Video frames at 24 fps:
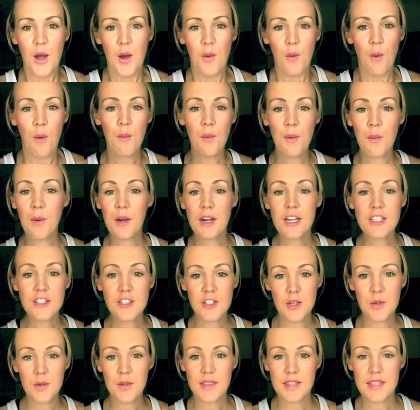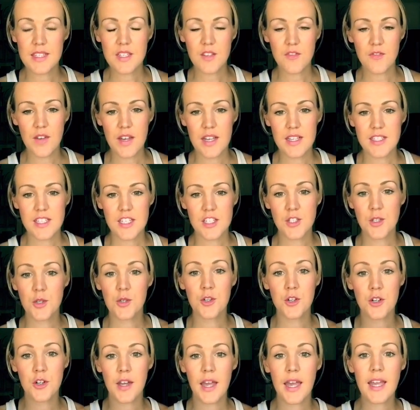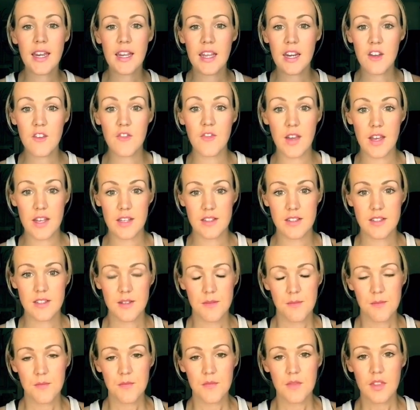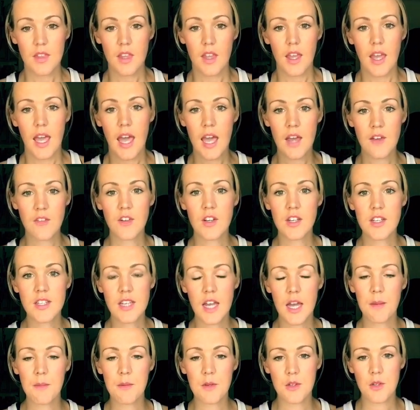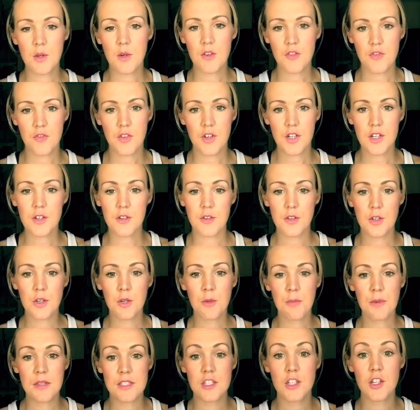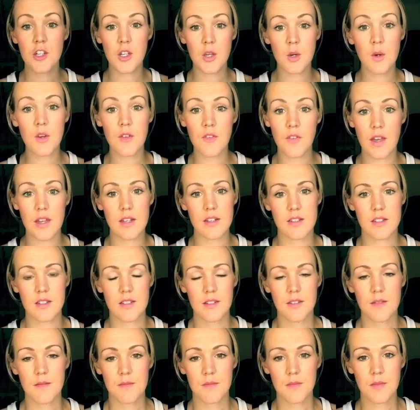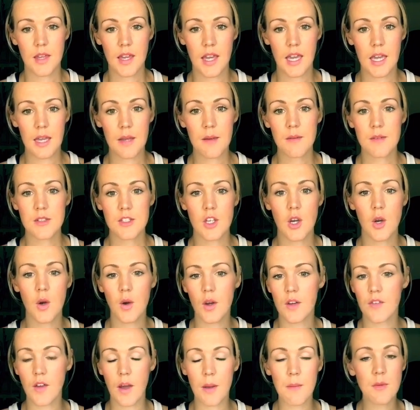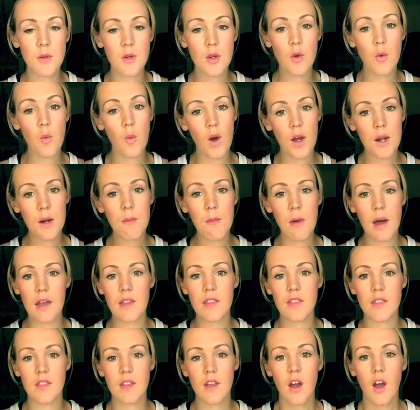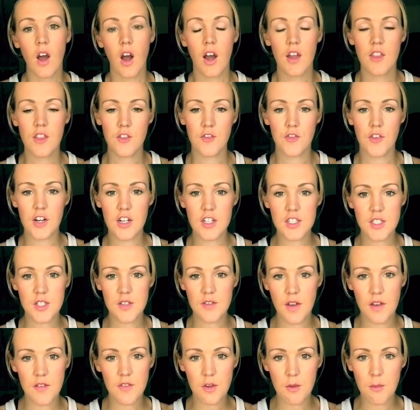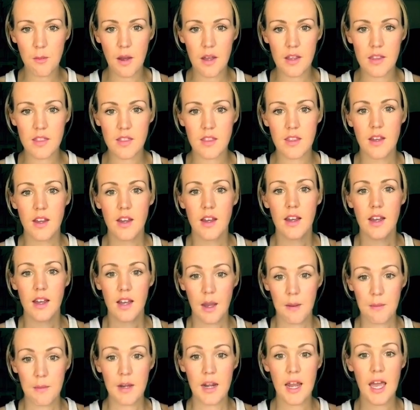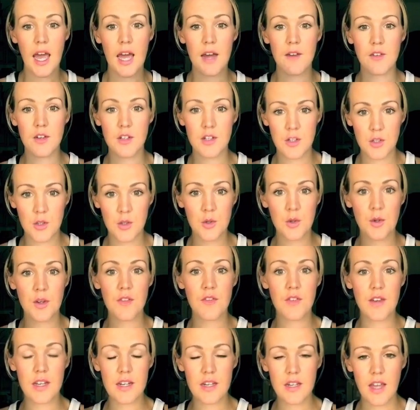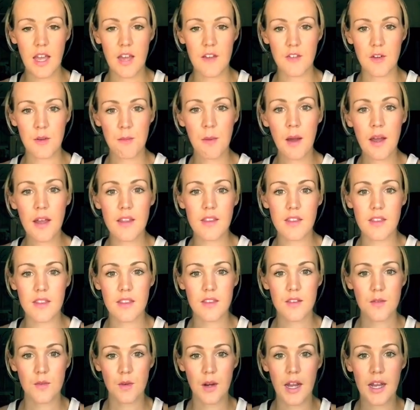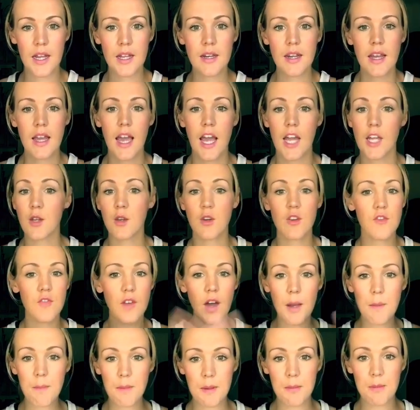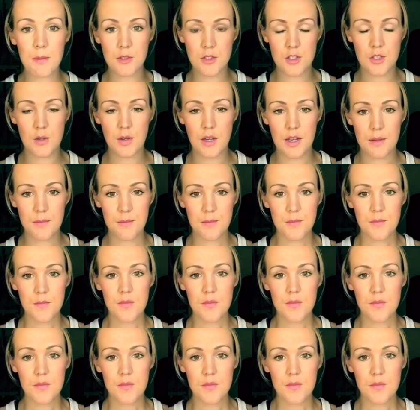what we want to do with these events is you create an event. Every time you do a free group, it's a new event, okay? So, if I'm doing one a month, on the first of every month, I'm going to have a new event every month, right? And you invite people to it.